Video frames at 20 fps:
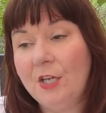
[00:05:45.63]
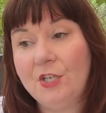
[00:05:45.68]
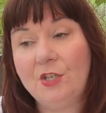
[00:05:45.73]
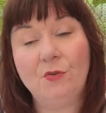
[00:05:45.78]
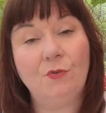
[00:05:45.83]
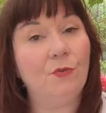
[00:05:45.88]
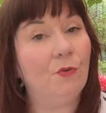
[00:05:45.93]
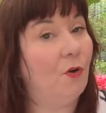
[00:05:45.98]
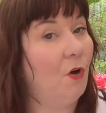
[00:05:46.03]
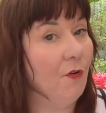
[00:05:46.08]

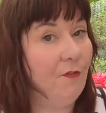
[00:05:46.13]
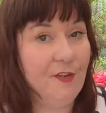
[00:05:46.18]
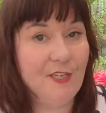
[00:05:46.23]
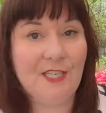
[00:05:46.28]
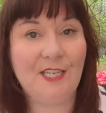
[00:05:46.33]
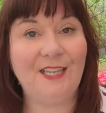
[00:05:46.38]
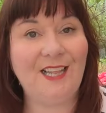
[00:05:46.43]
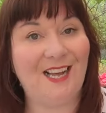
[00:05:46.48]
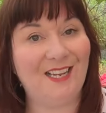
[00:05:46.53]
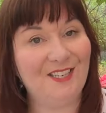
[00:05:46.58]
So
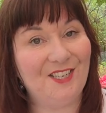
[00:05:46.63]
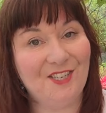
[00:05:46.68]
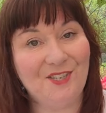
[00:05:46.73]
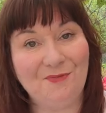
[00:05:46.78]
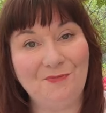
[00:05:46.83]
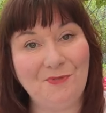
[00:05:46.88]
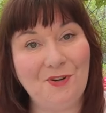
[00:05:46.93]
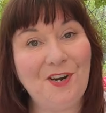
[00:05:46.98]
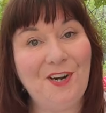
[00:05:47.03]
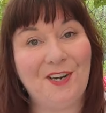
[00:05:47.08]
obviously that
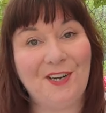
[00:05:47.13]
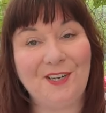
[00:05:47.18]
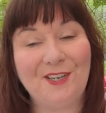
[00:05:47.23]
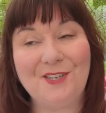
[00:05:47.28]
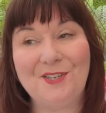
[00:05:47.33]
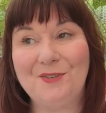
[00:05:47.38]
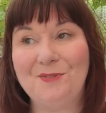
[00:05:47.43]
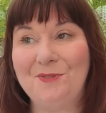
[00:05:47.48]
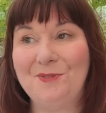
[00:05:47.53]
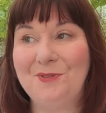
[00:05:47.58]
doesn't work.
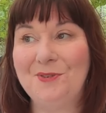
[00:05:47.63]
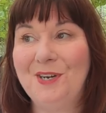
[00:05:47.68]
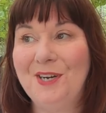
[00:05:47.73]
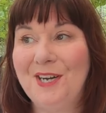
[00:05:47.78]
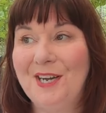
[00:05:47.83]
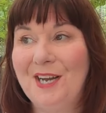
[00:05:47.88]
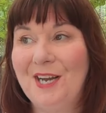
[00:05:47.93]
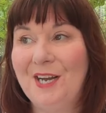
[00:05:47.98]
So